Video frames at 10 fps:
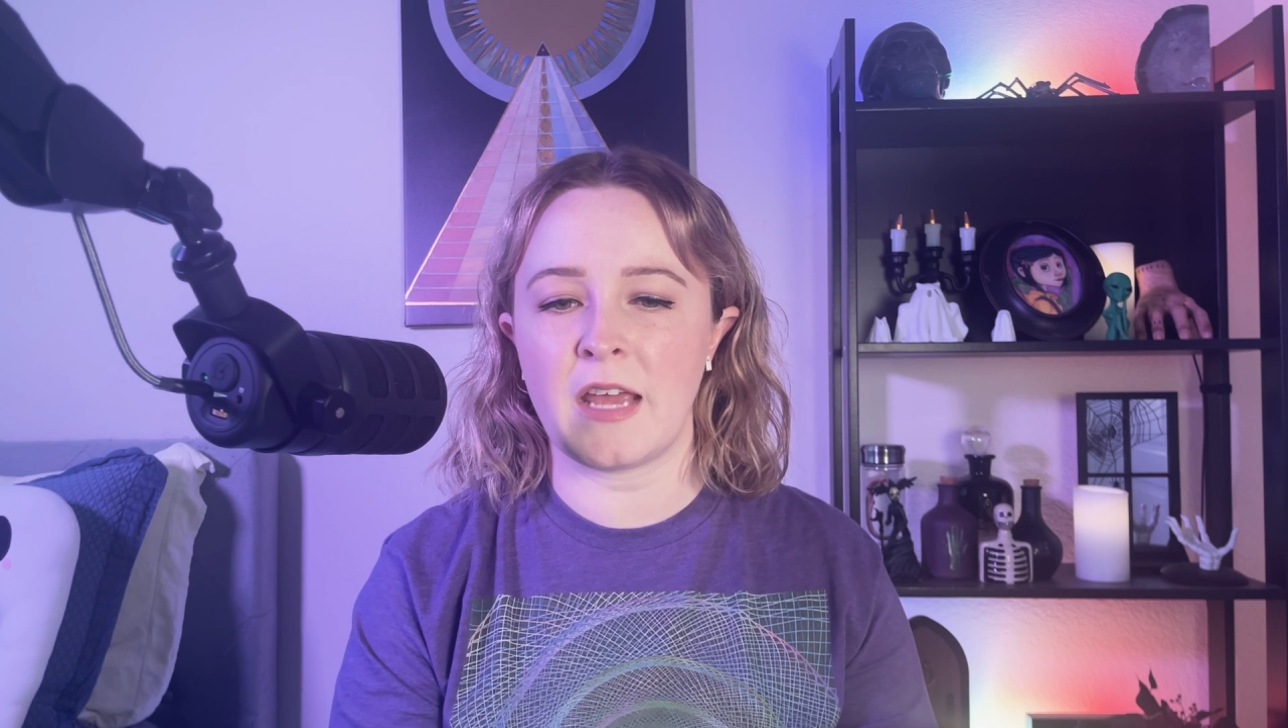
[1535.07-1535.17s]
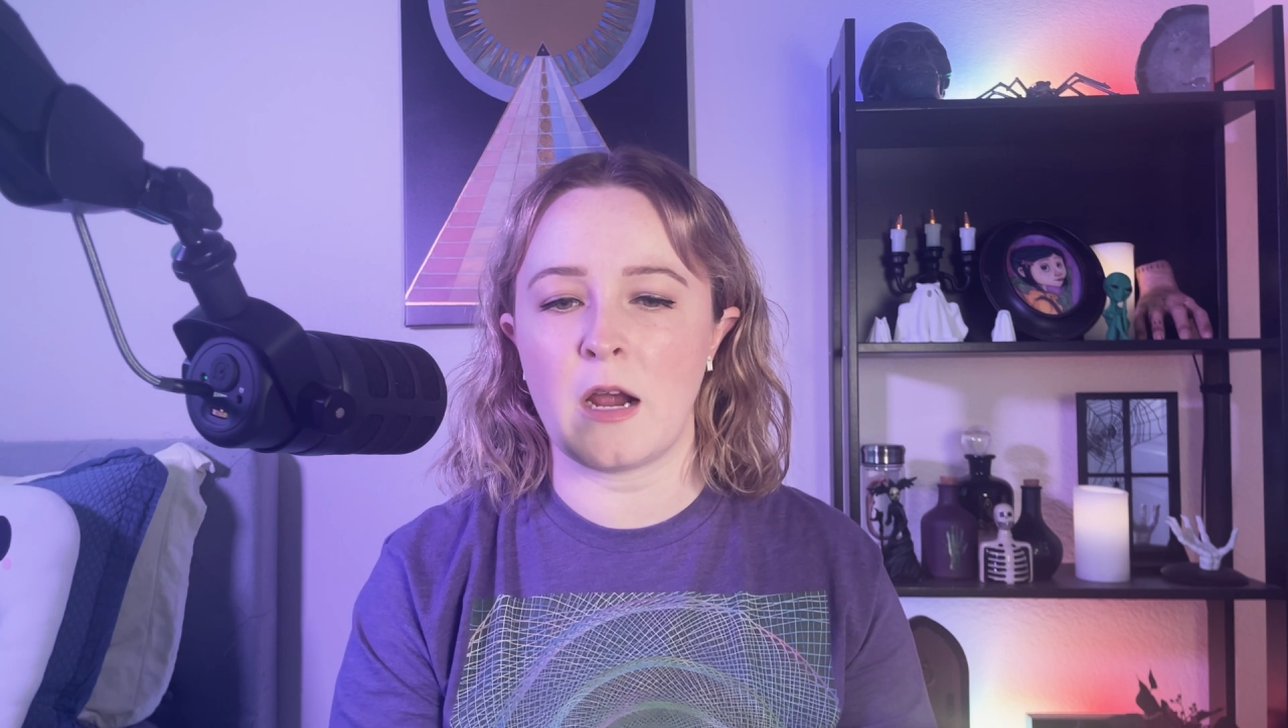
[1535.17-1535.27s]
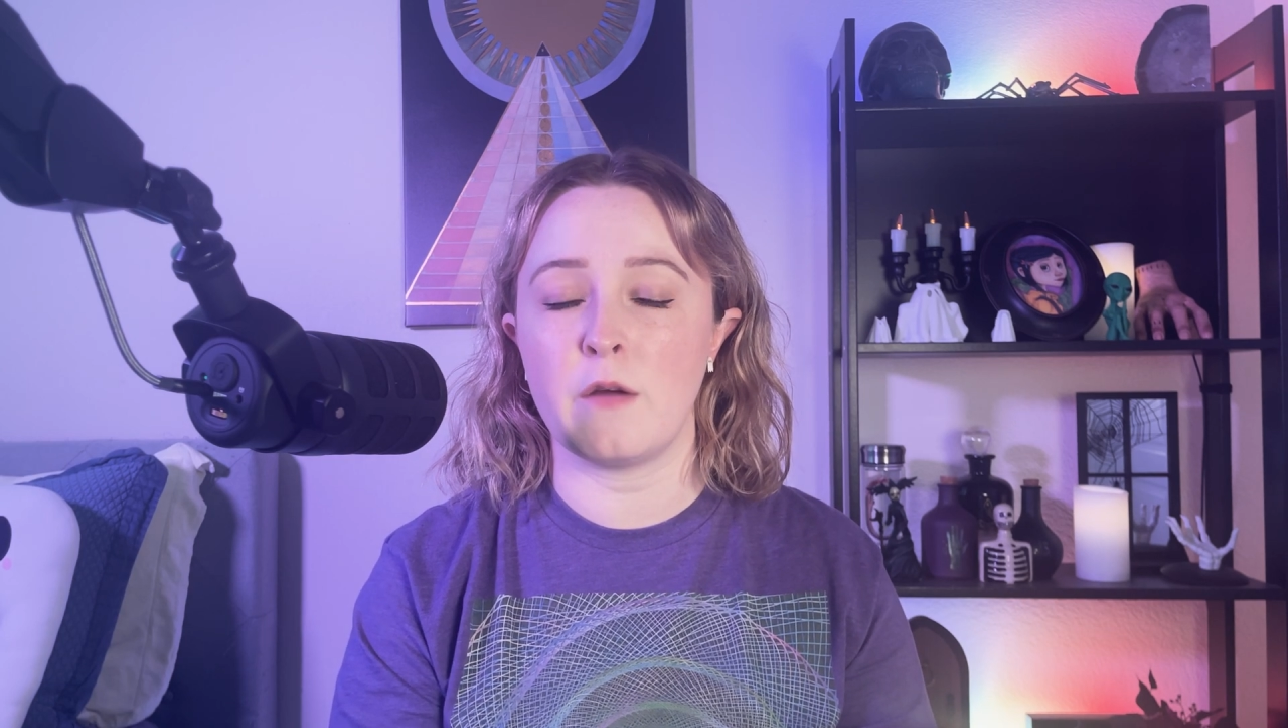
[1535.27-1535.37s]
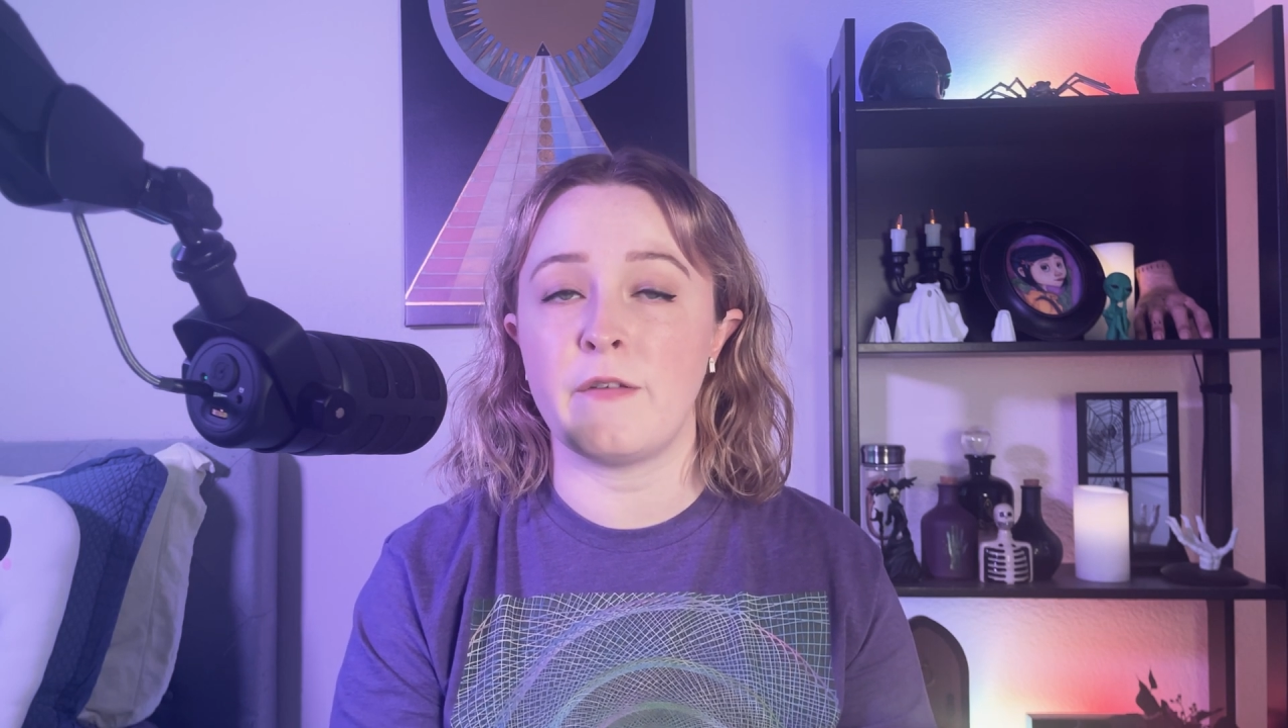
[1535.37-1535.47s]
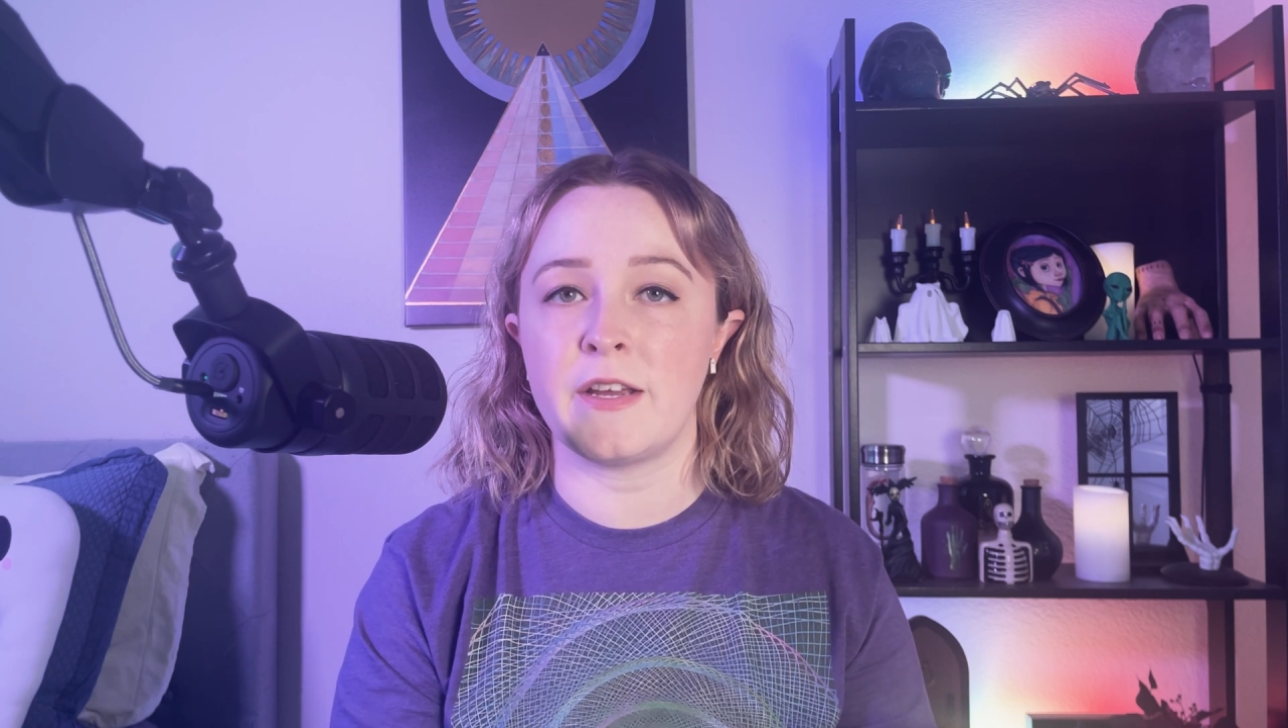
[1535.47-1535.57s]

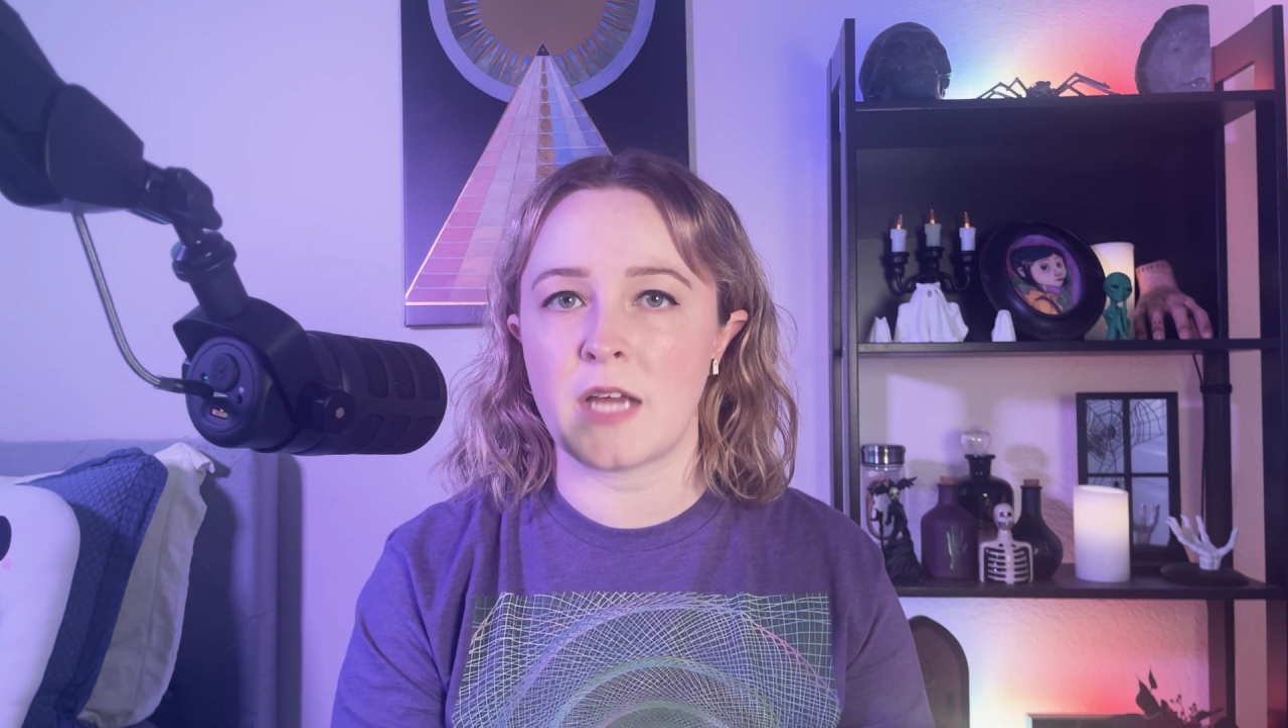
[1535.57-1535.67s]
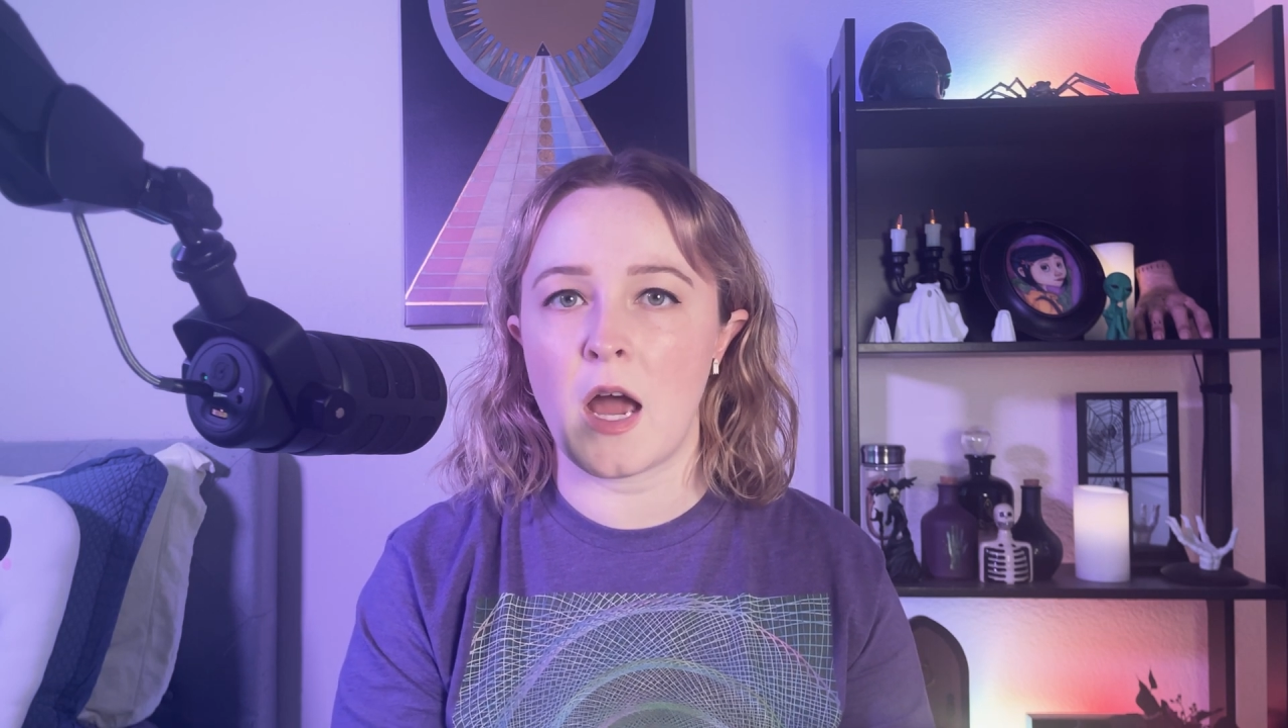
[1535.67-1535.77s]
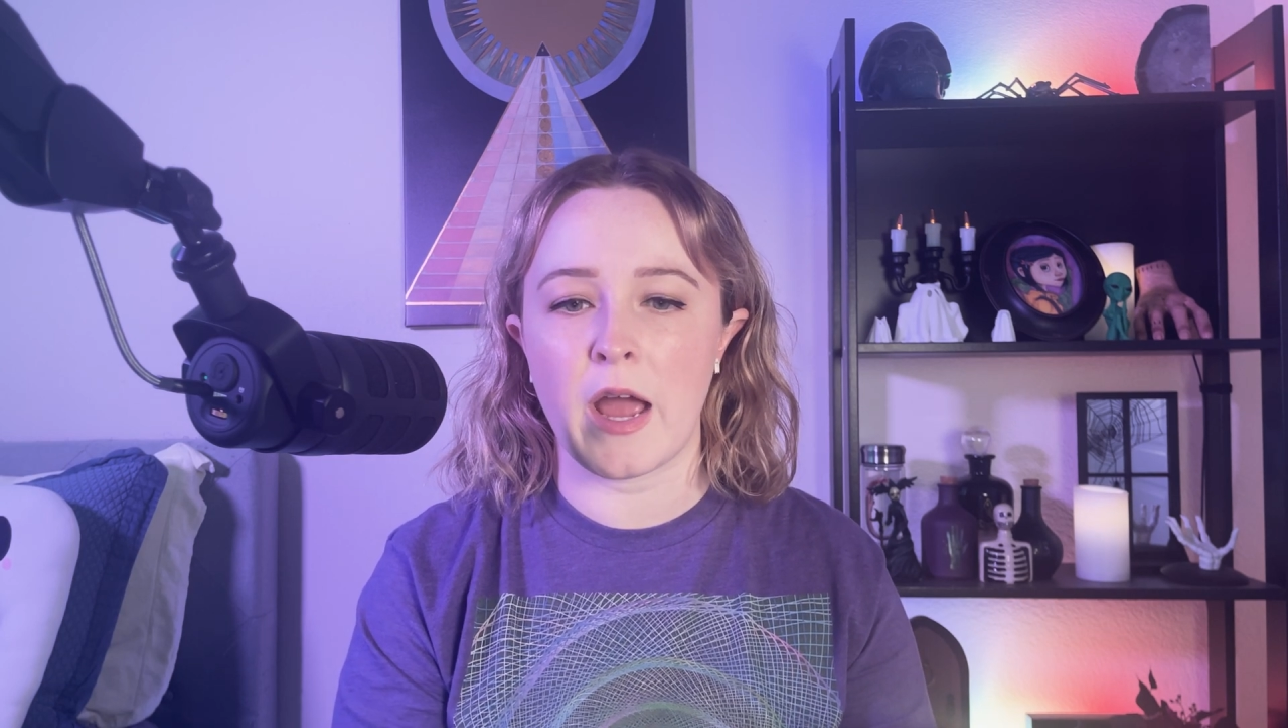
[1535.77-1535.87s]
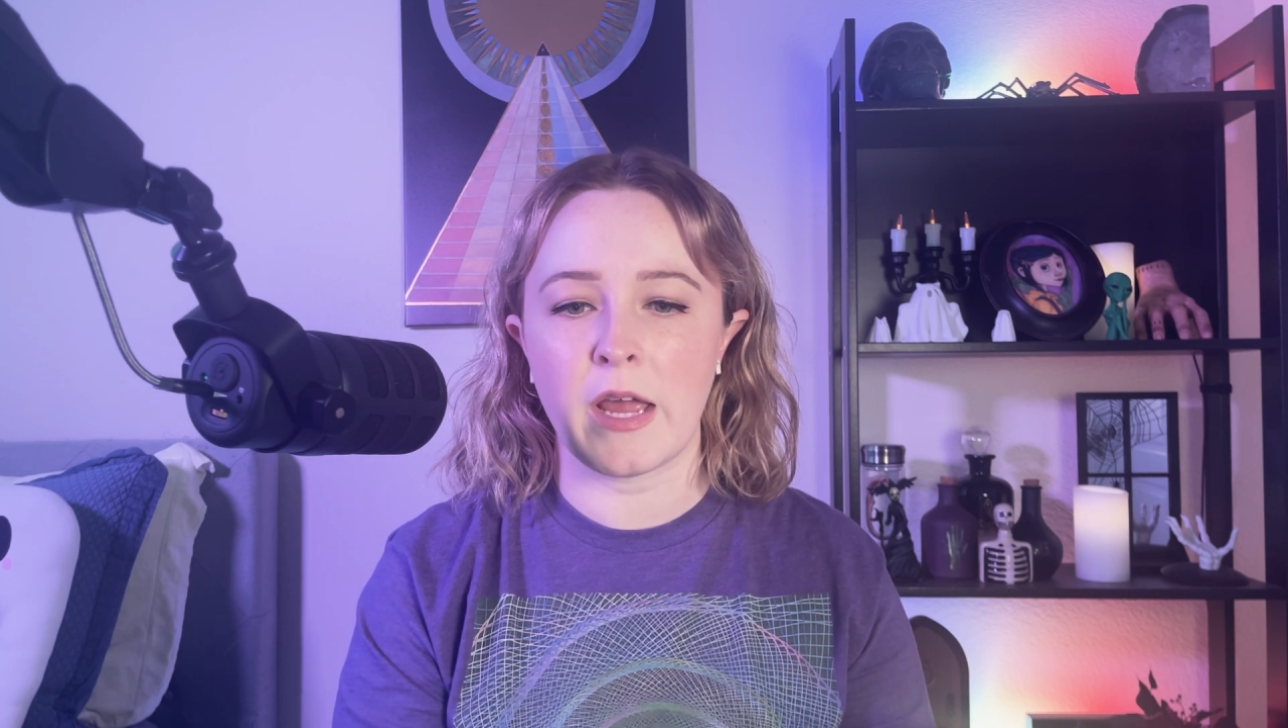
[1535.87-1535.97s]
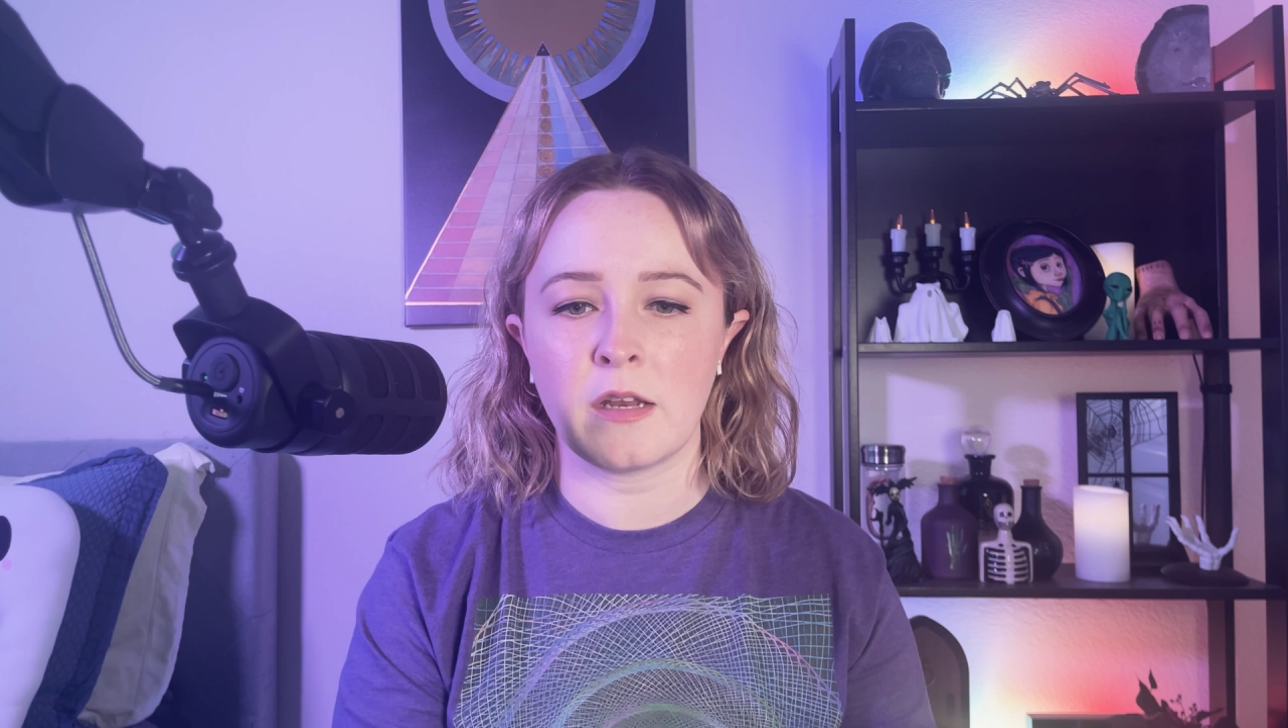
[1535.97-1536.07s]
care if I
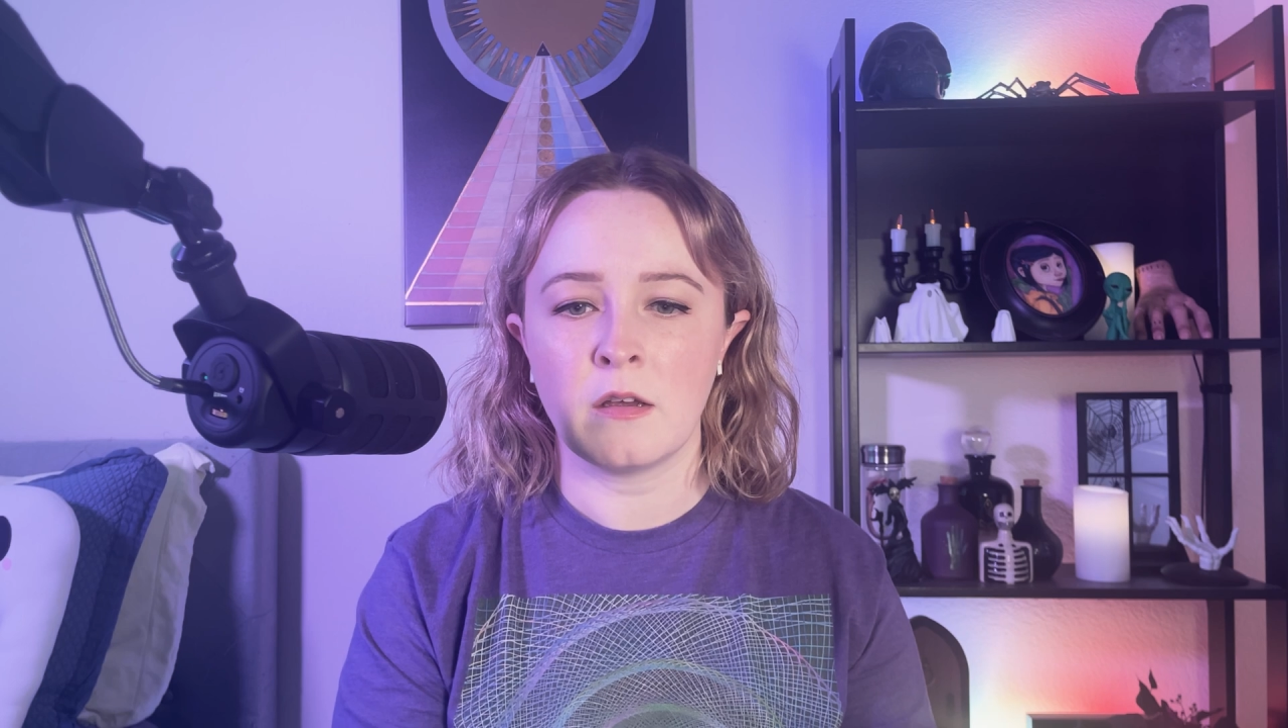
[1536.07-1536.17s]
died.